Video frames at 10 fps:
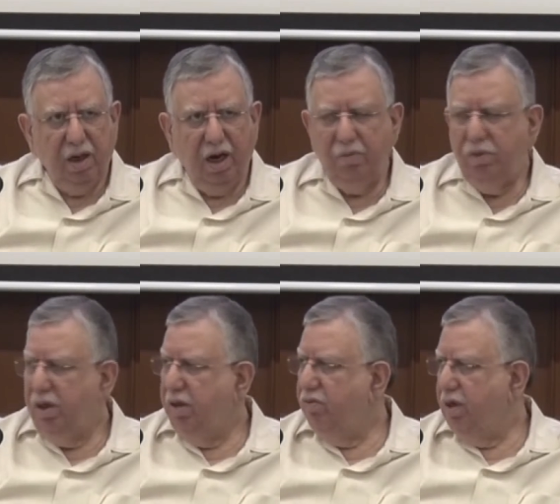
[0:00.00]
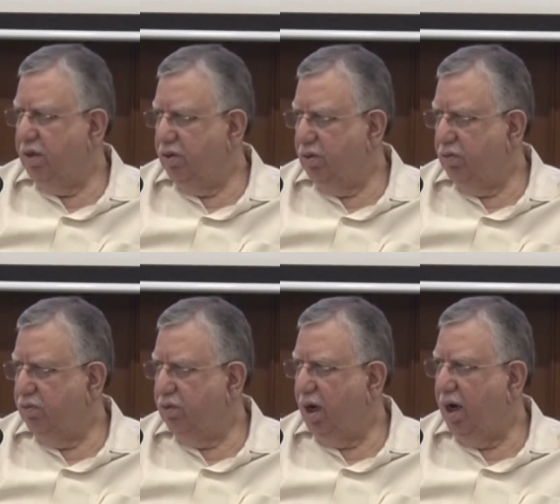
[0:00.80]
I believe that, you know,
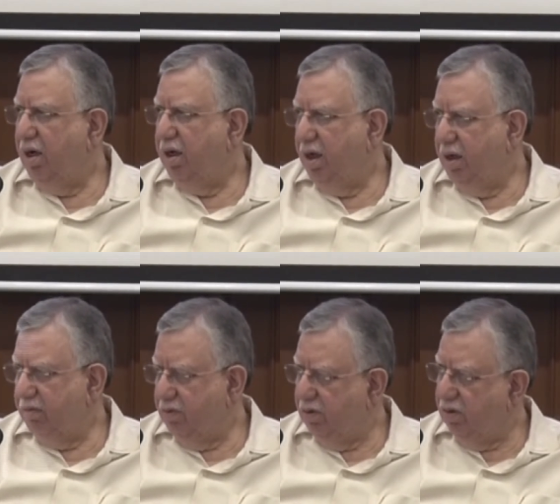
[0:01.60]
RDA